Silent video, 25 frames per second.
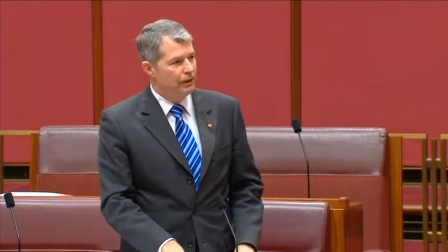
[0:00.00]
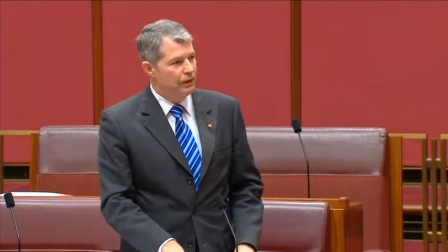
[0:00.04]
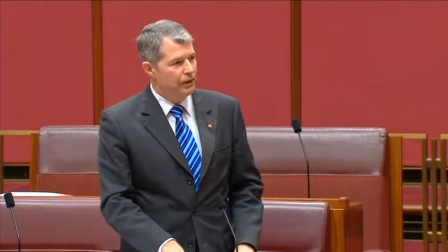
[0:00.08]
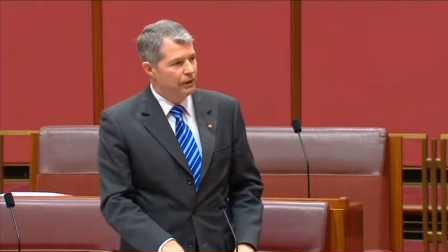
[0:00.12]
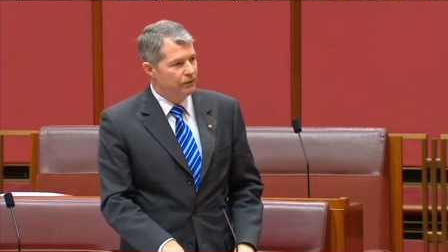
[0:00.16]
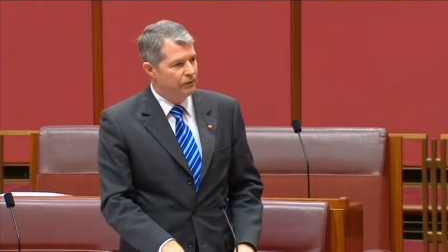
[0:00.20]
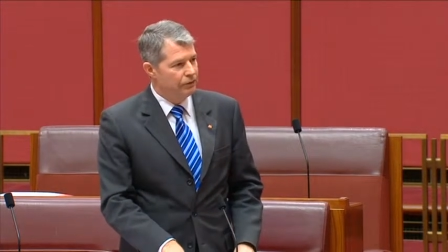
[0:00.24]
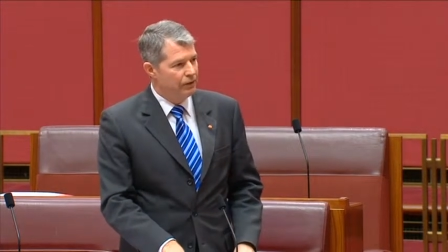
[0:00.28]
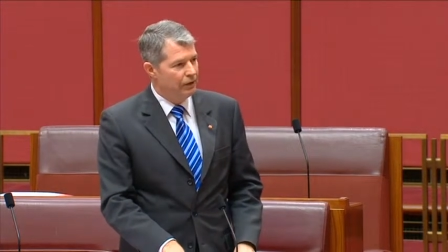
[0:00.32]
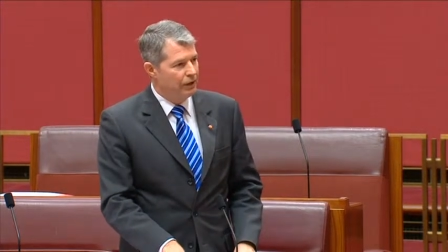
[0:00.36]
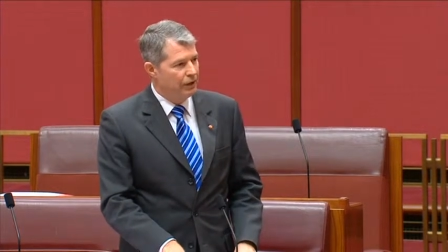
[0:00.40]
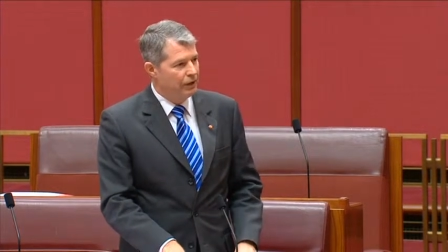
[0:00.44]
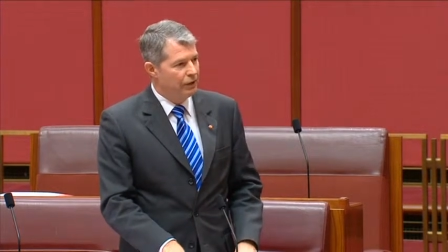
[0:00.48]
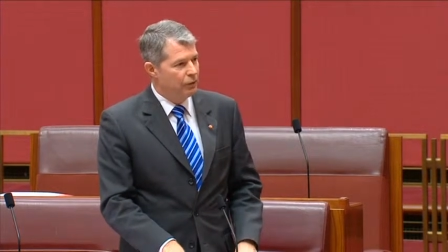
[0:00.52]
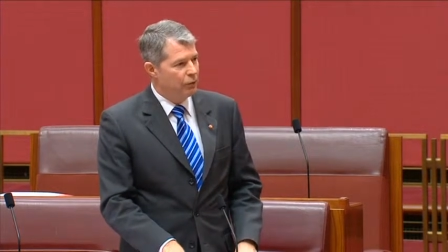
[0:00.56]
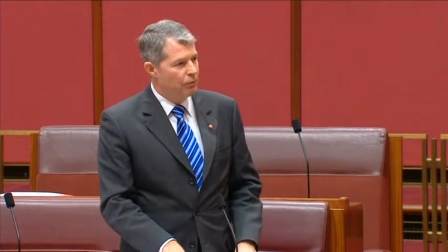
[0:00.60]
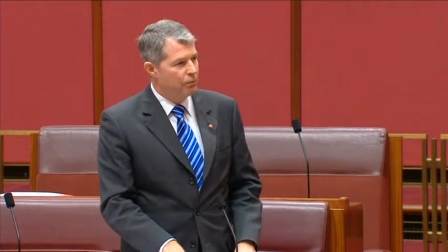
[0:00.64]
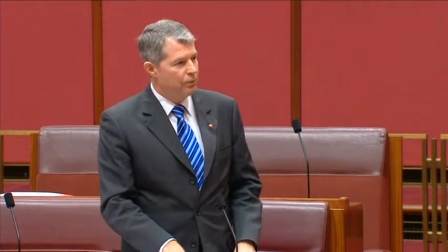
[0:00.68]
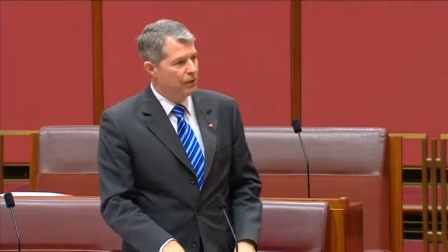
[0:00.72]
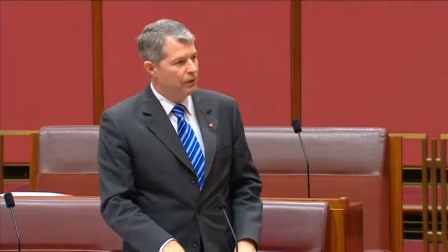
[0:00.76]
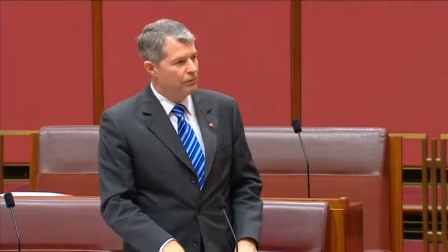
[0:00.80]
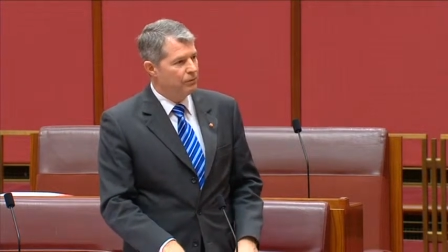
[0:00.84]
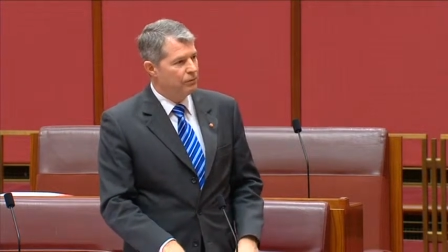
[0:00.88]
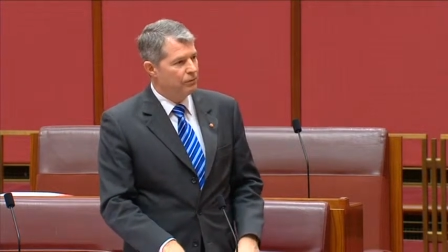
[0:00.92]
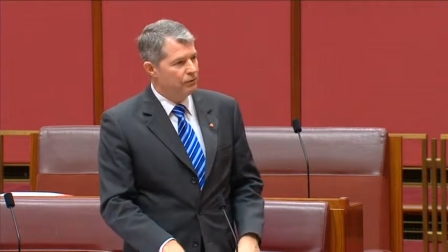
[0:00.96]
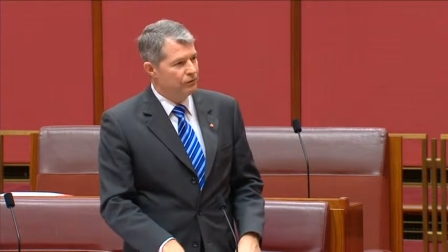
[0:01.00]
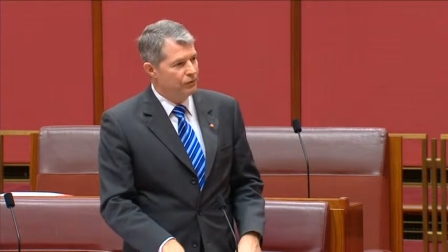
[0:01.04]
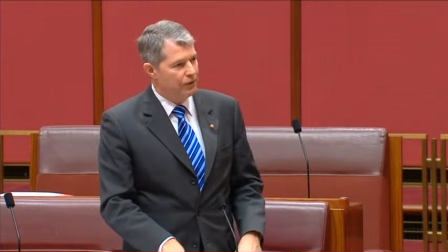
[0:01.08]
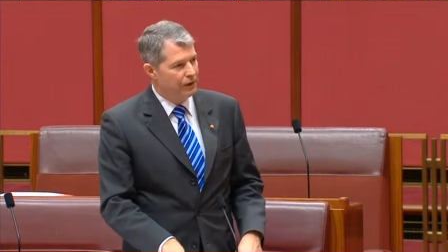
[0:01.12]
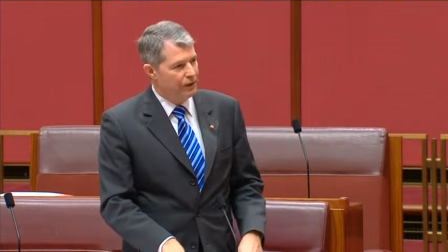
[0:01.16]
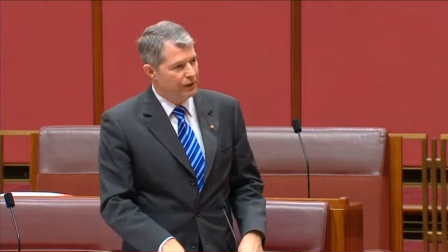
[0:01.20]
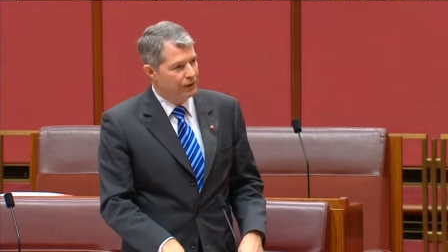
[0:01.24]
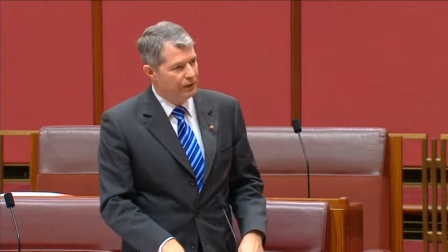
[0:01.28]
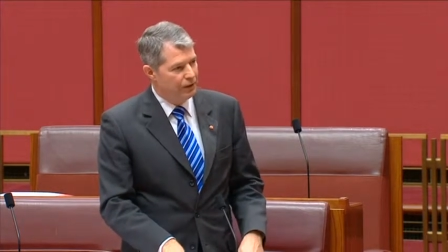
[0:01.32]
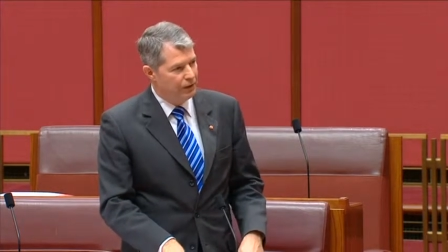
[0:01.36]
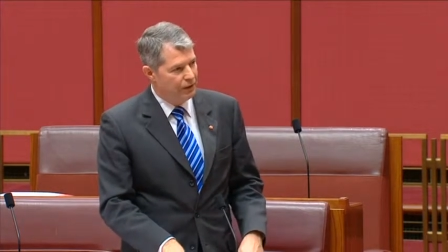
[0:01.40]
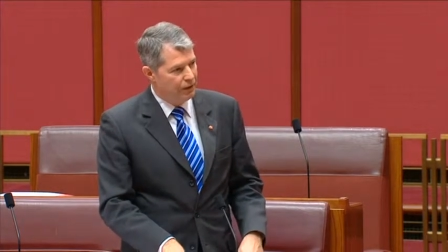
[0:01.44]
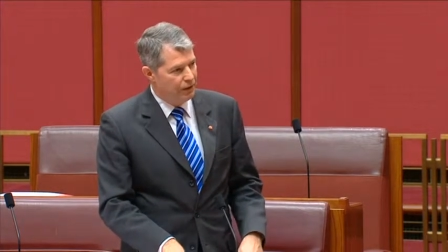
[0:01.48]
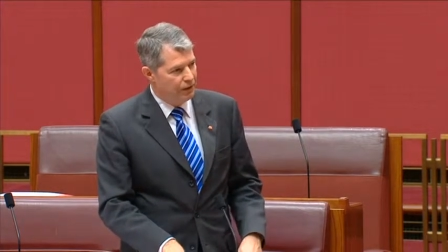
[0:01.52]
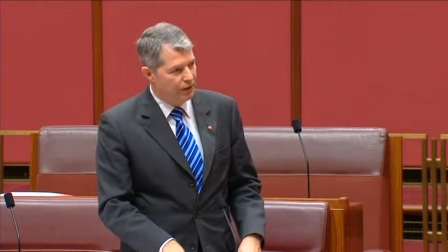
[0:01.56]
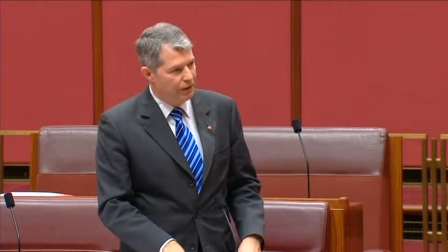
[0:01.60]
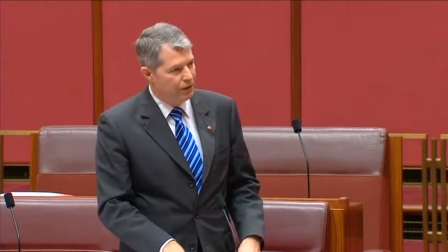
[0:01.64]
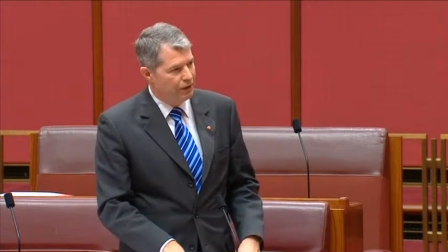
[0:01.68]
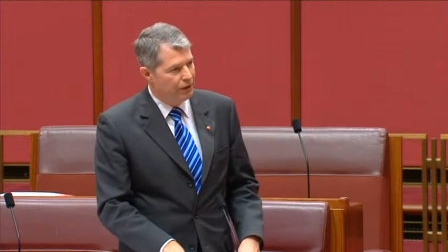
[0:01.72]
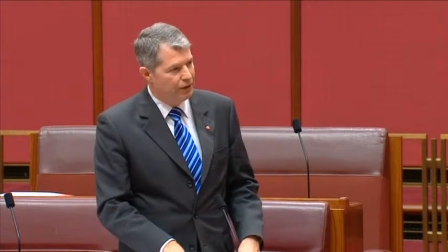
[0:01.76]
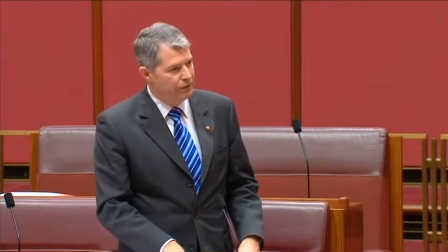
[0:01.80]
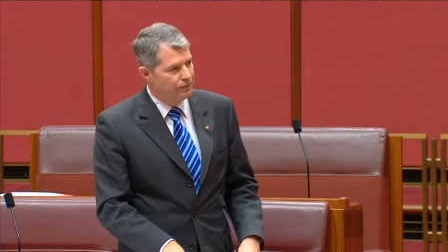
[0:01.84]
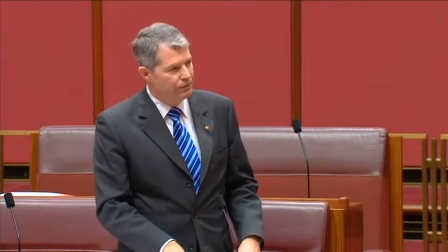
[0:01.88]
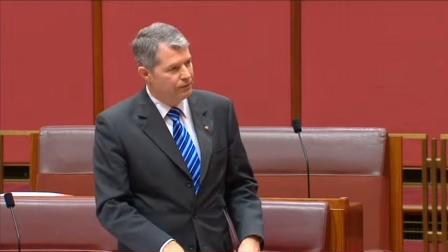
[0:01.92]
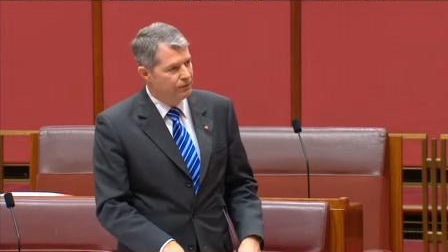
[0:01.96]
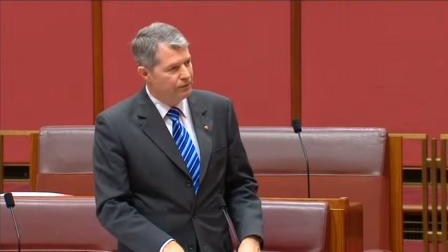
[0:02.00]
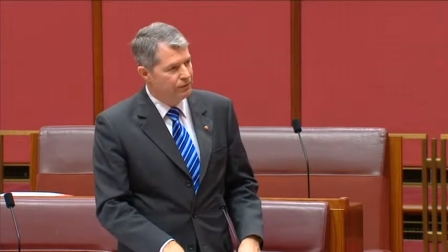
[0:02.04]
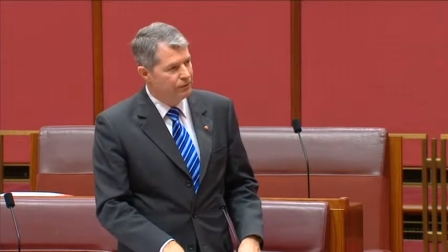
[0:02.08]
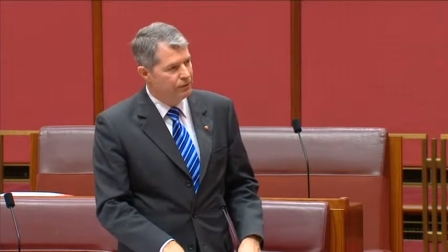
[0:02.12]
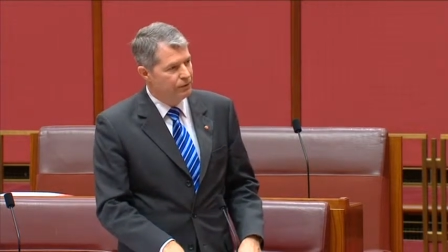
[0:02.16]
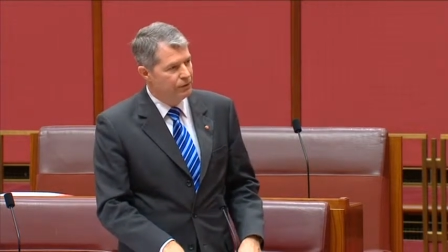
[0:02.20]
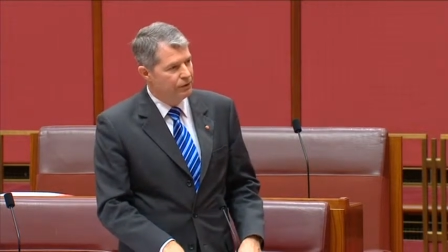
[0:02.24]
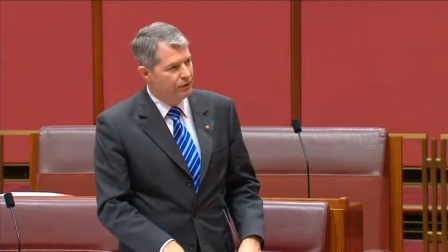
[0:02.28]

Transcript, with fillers: a day or perhaps a day and a half